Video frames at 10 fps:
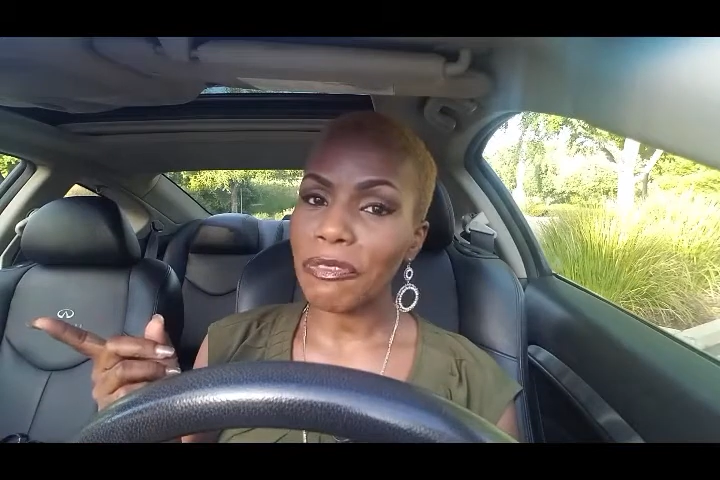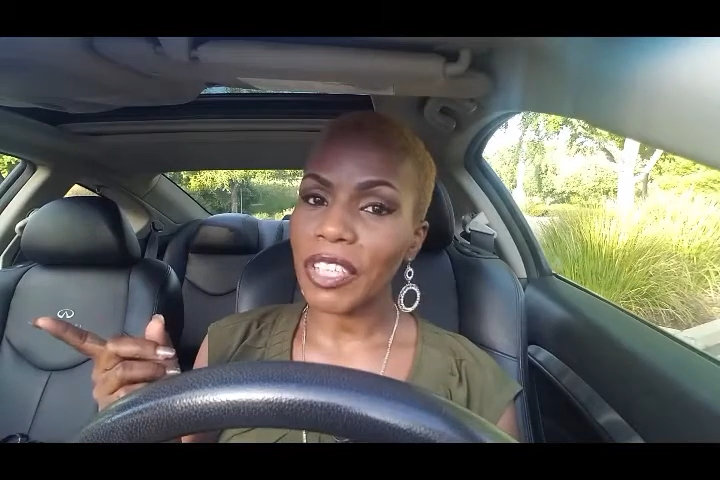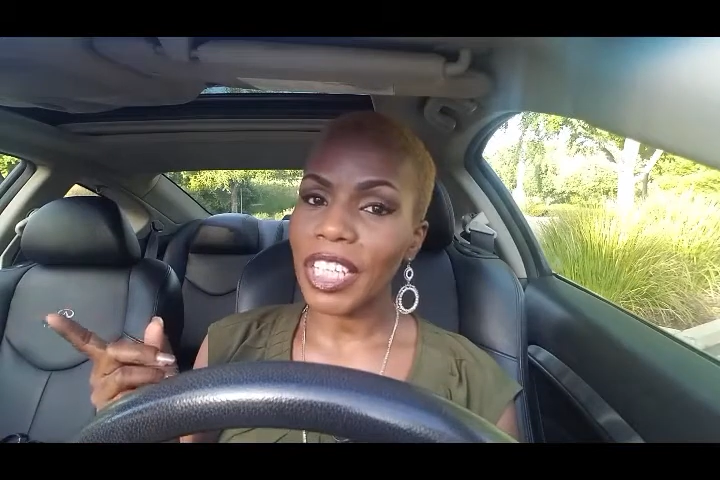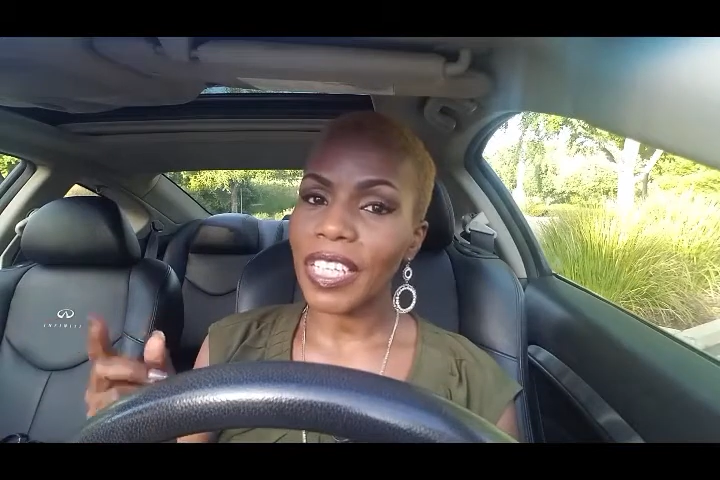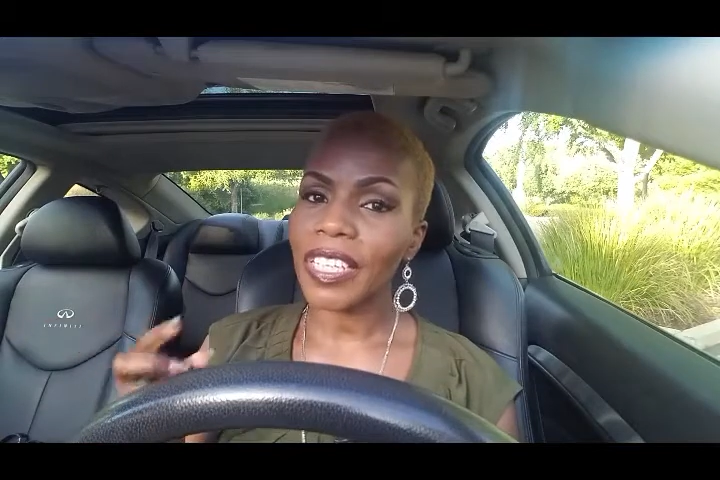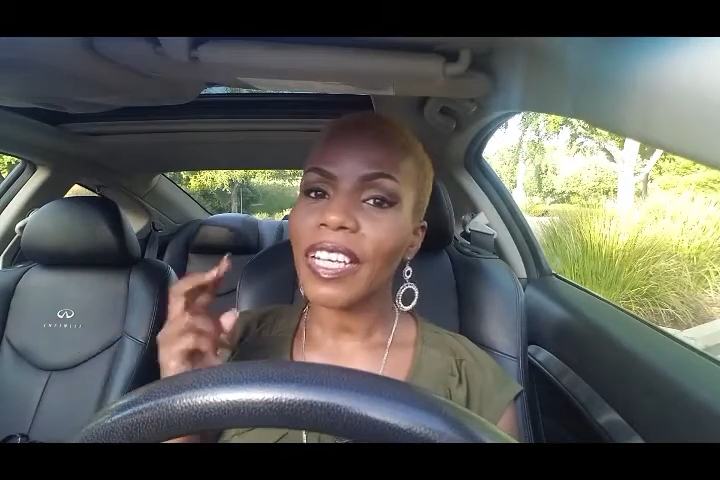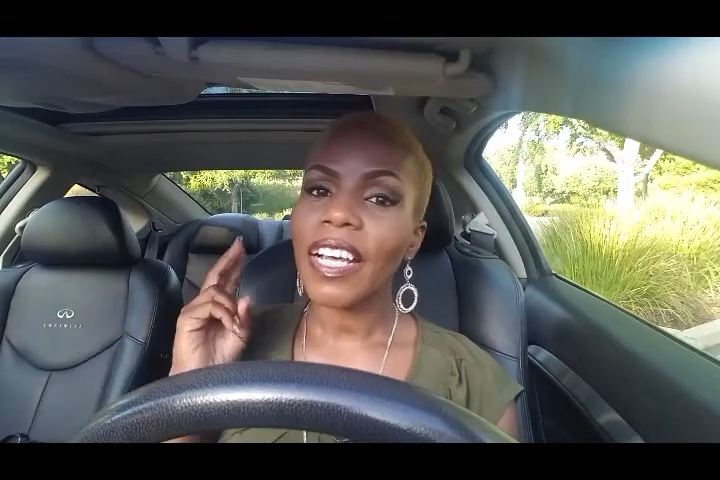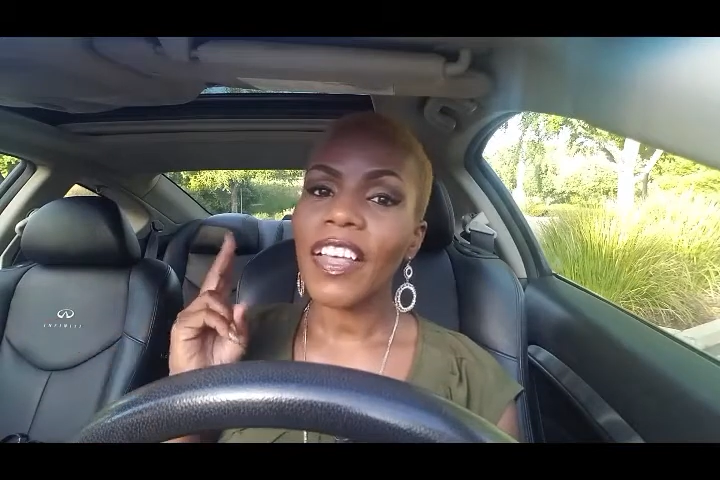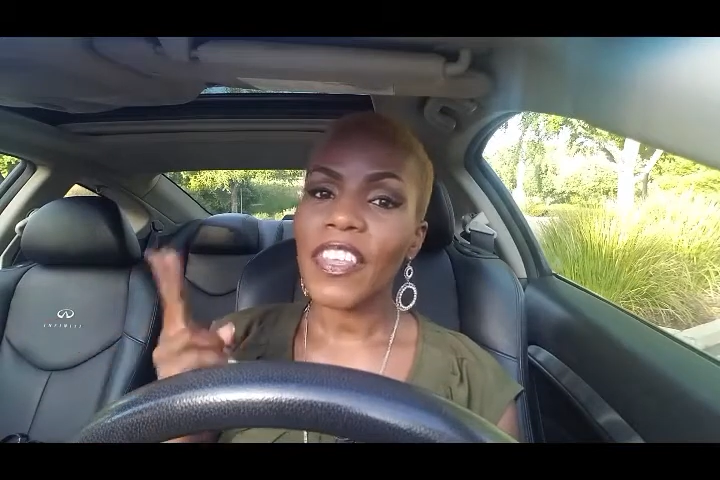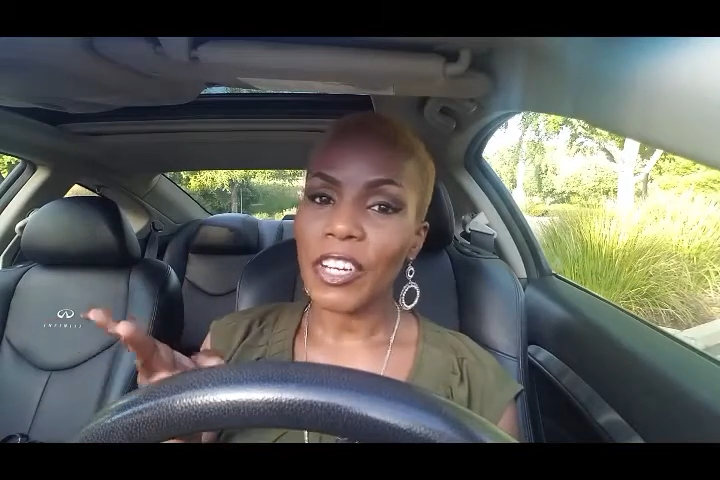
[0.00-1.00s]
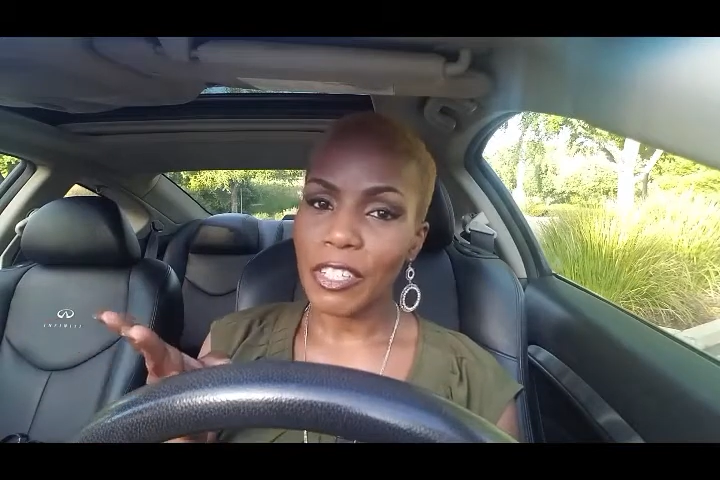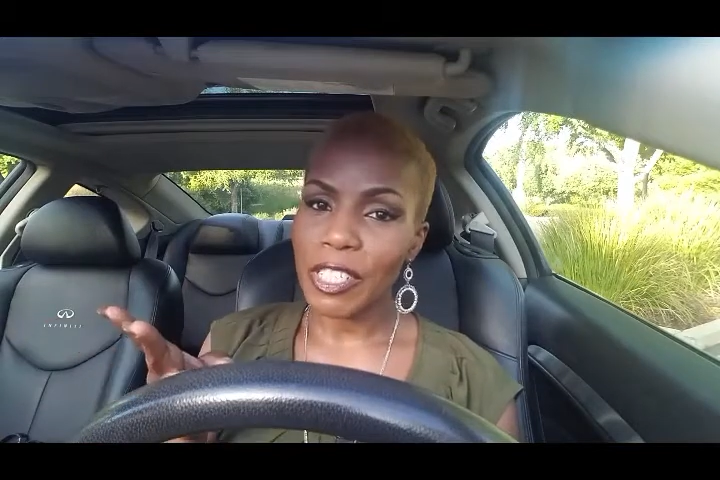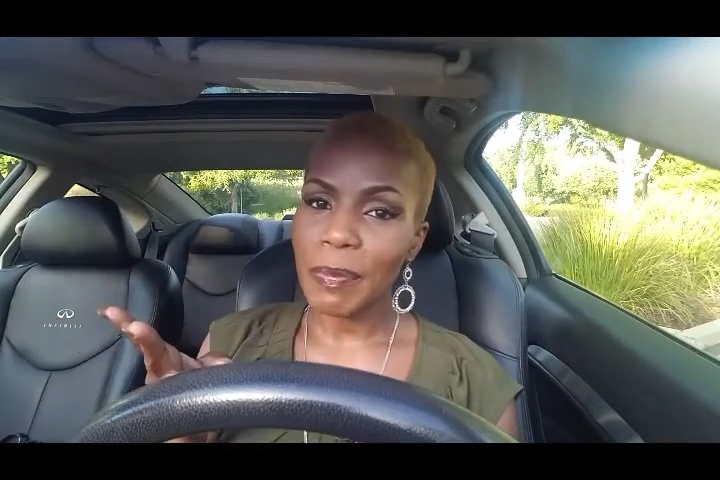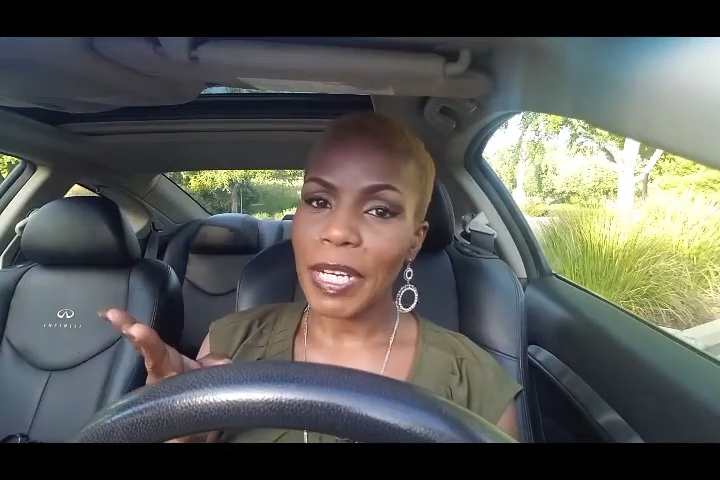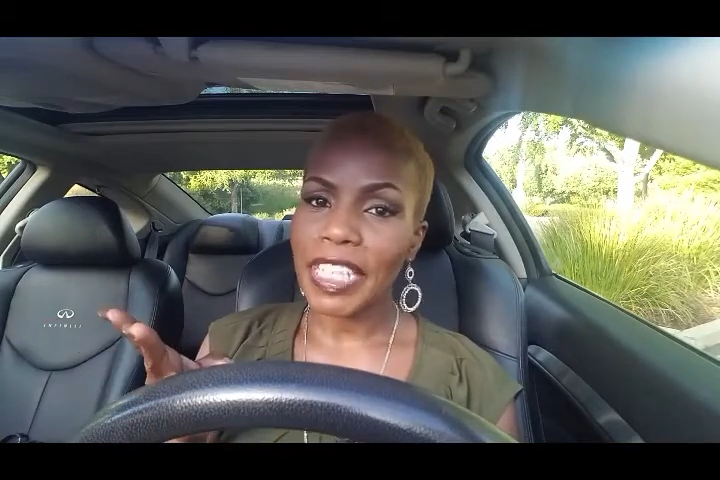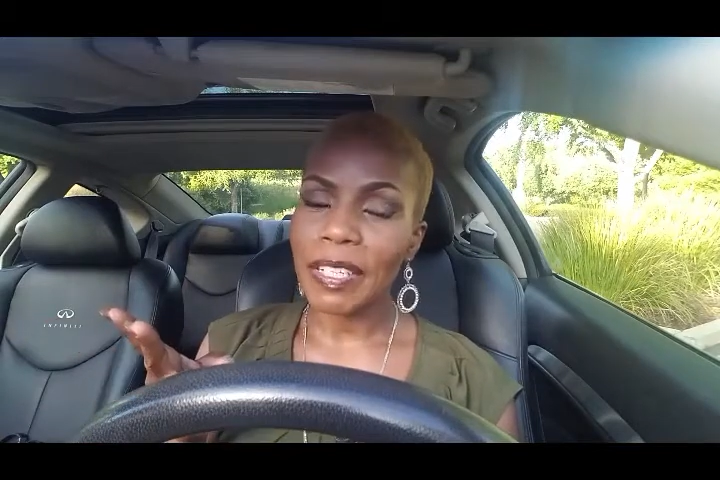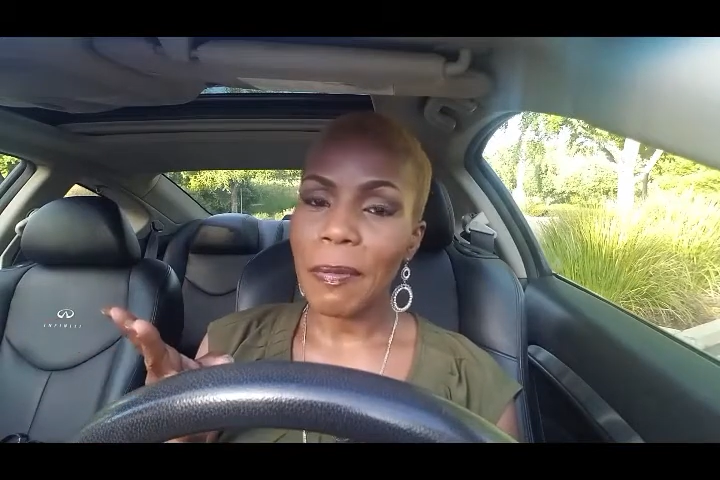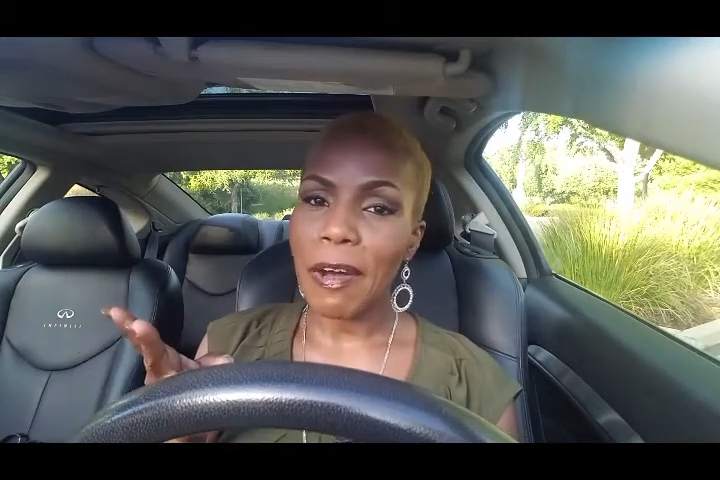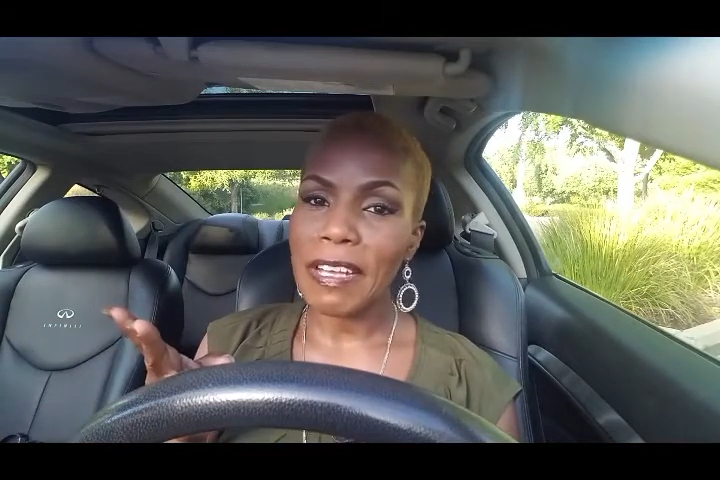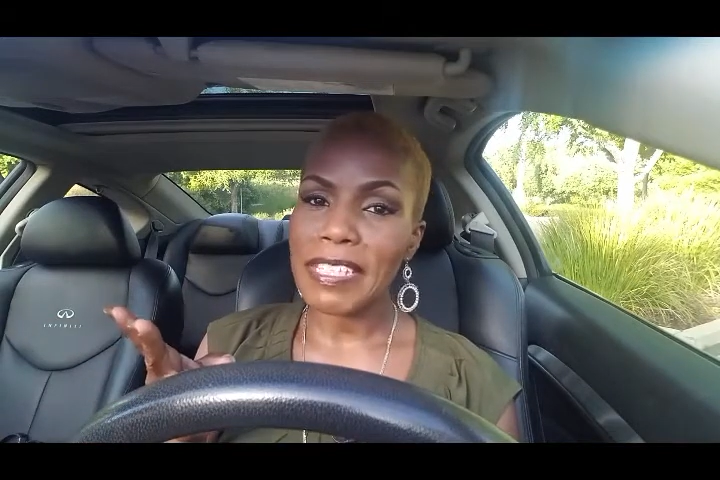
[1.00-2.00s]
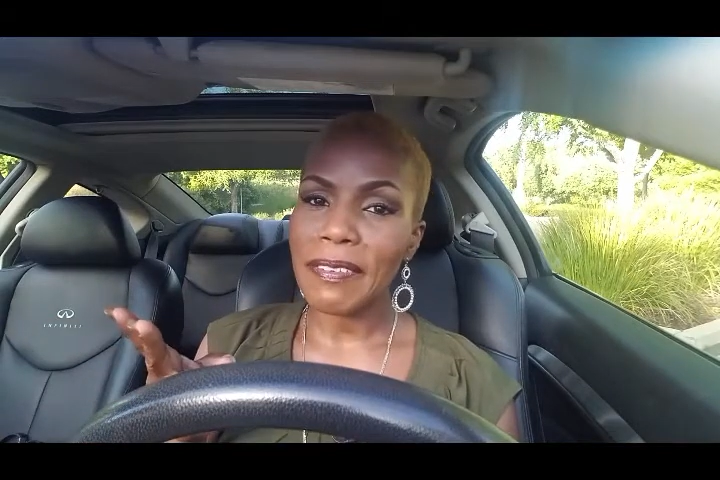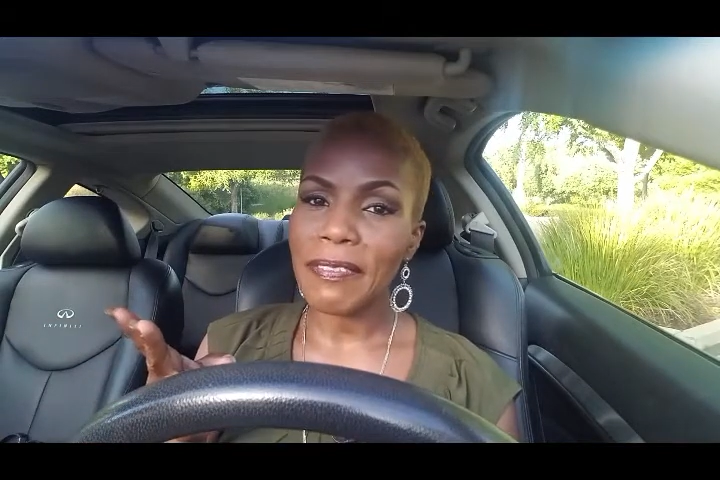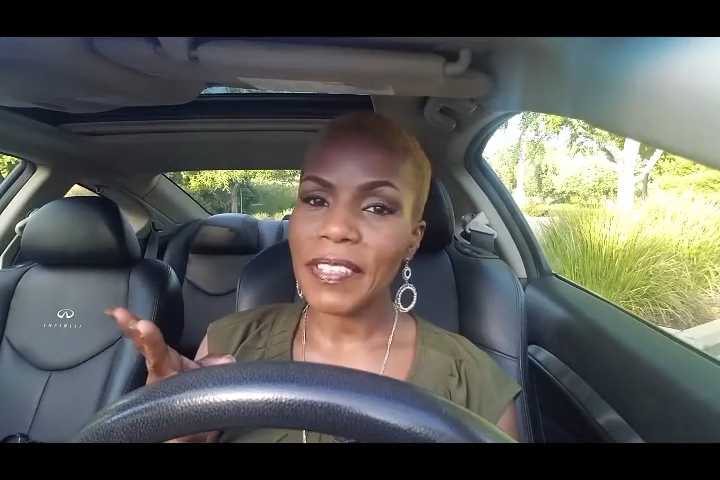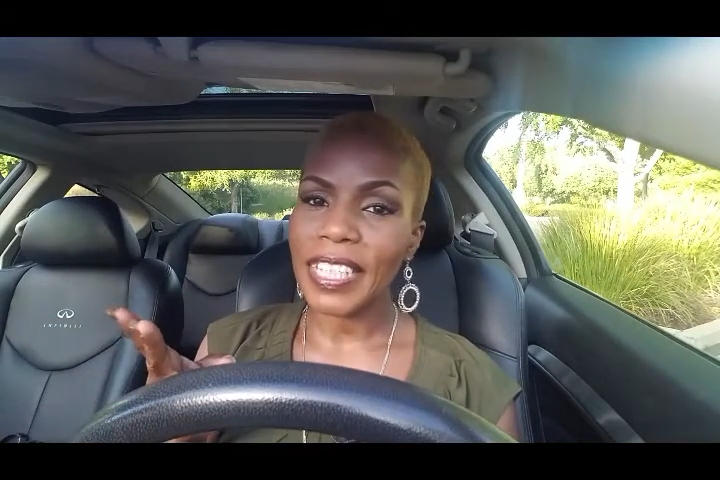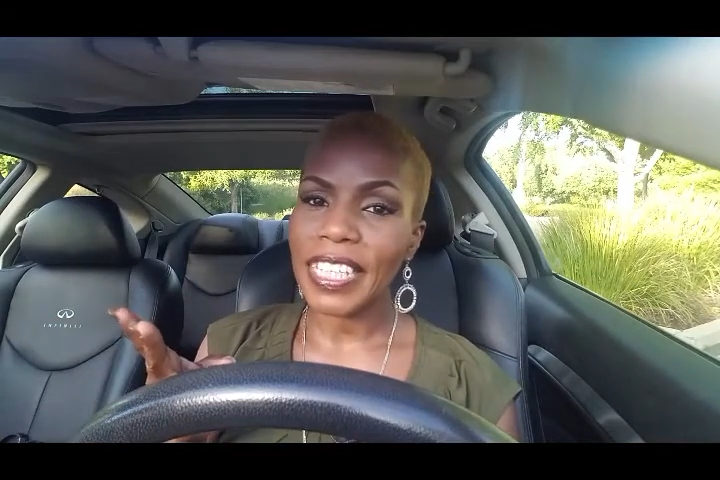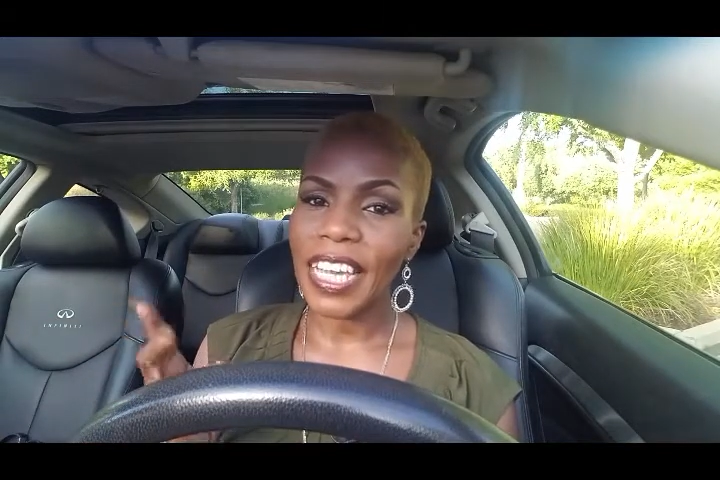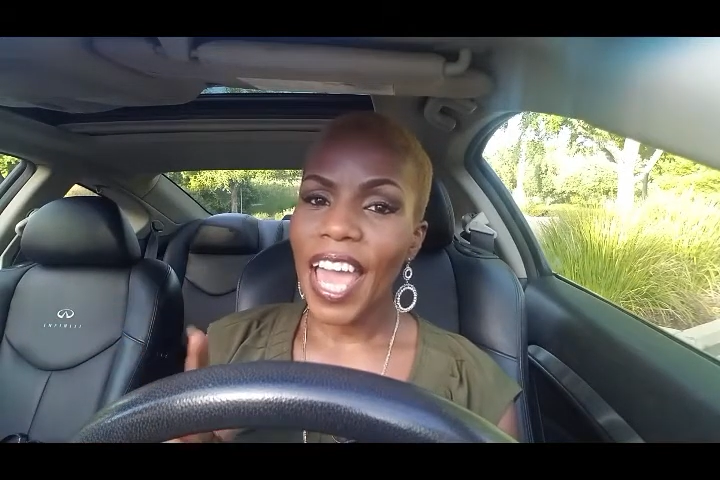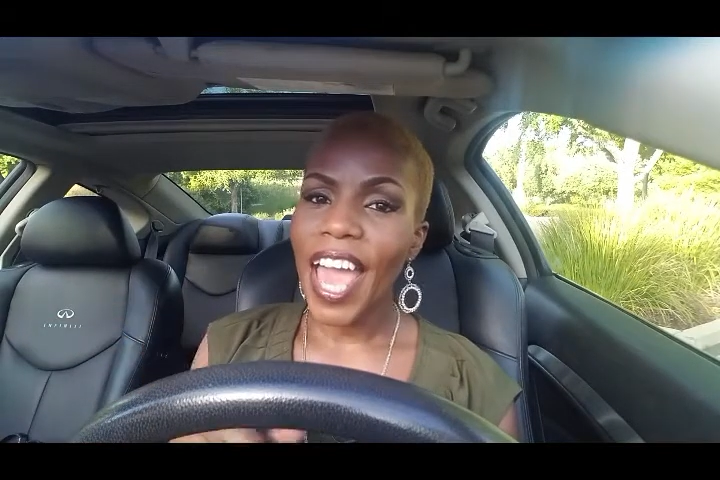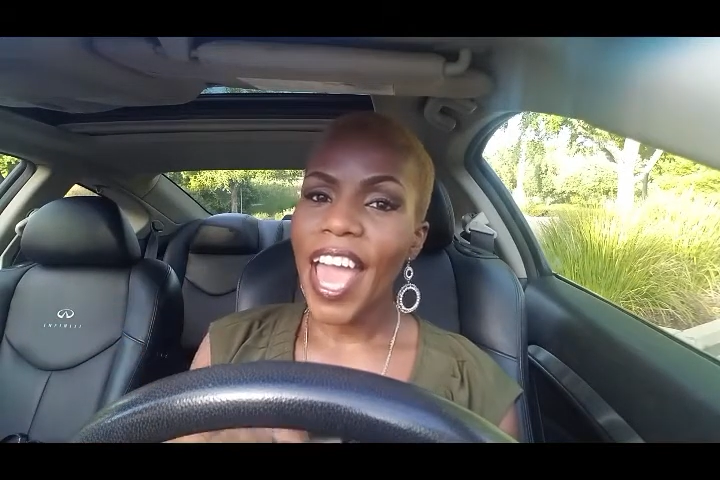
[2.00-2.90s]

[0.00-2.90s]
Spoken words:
fee, the earnest money deposit fee,